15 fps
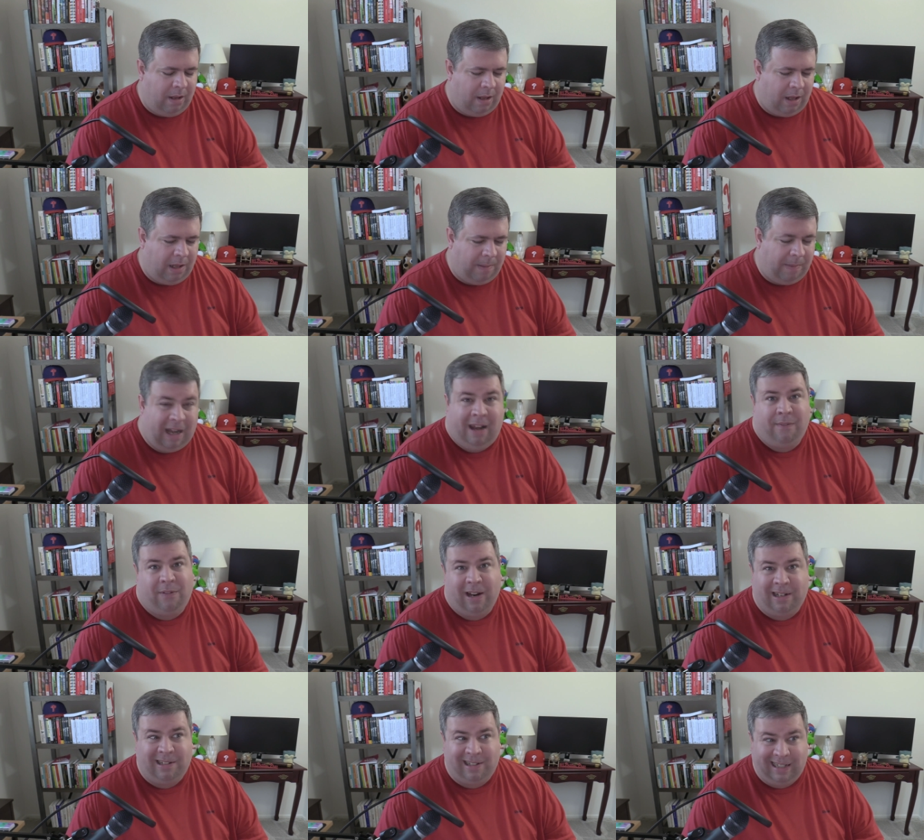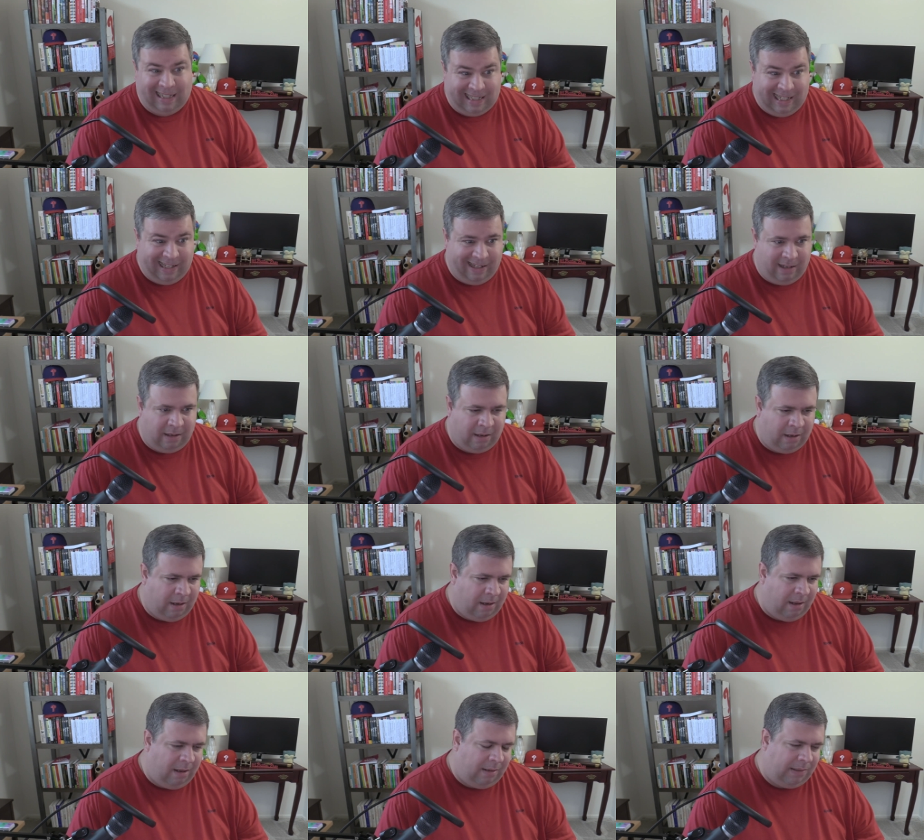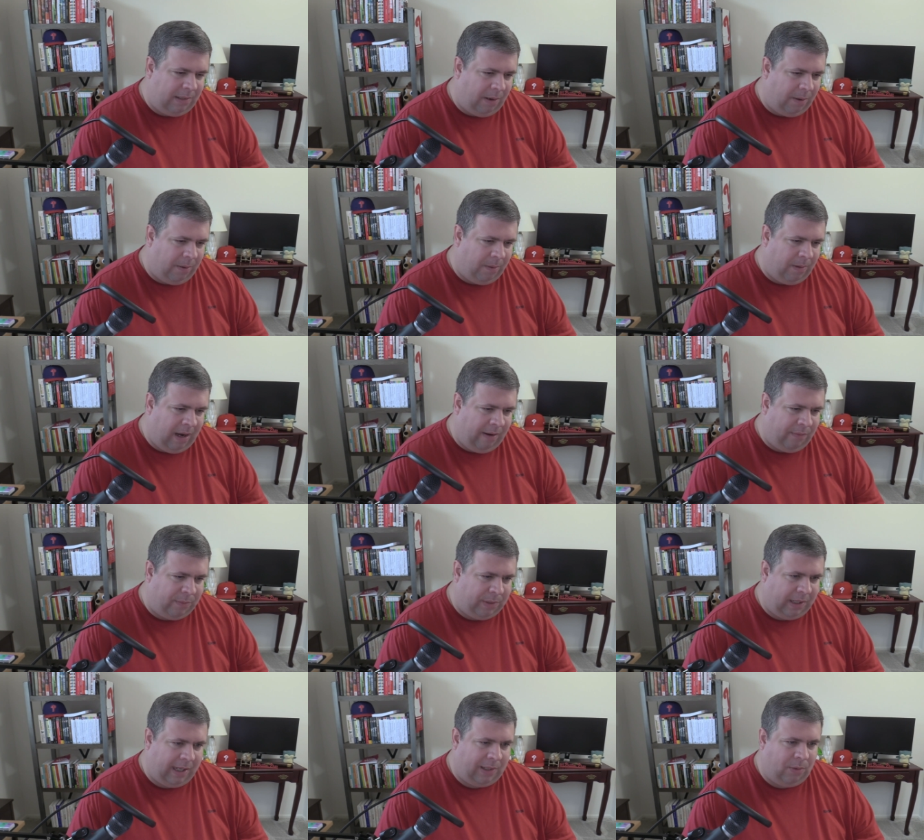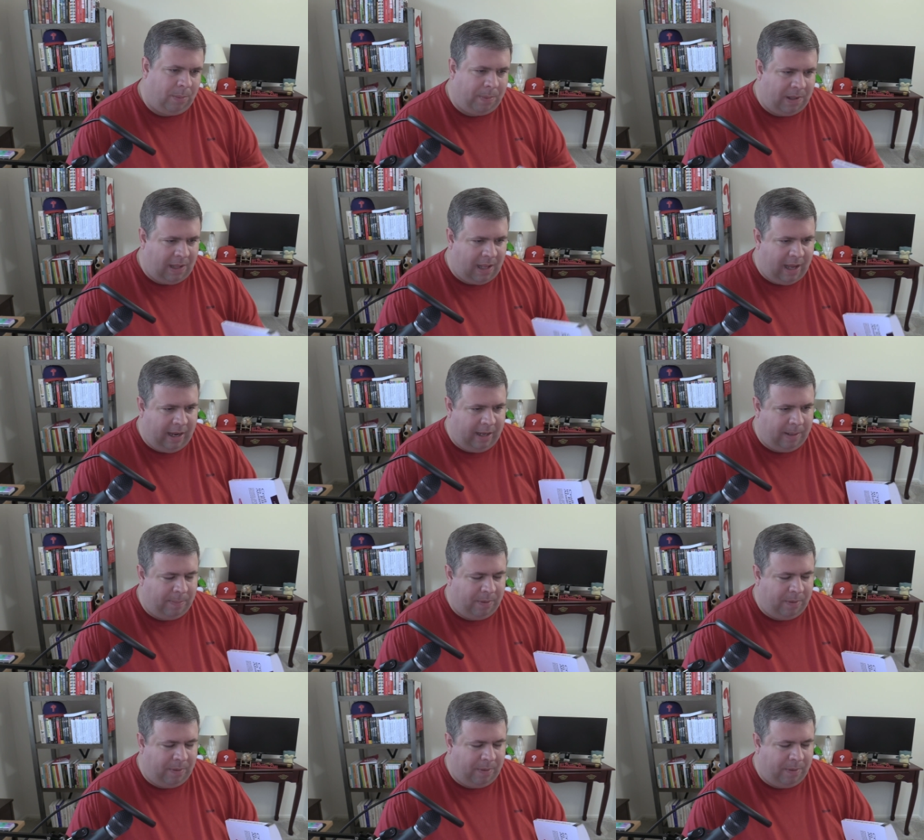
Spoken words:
I never actually did, so I never really got to apply it.